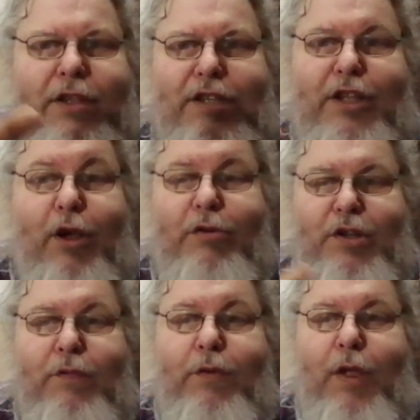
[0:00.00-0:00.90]
disclose
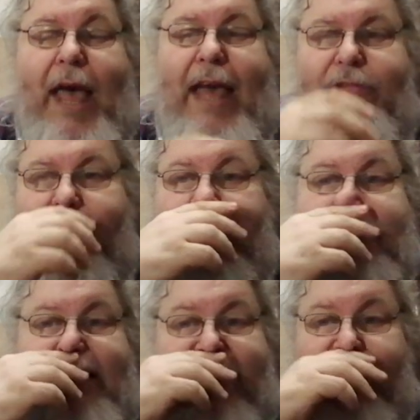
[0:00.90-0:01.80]
your full
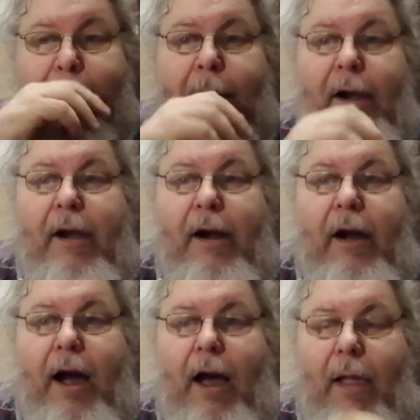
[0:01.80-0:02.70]
address. You know,
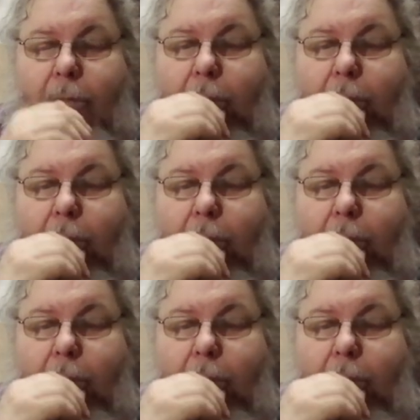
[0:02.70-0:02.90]
uh,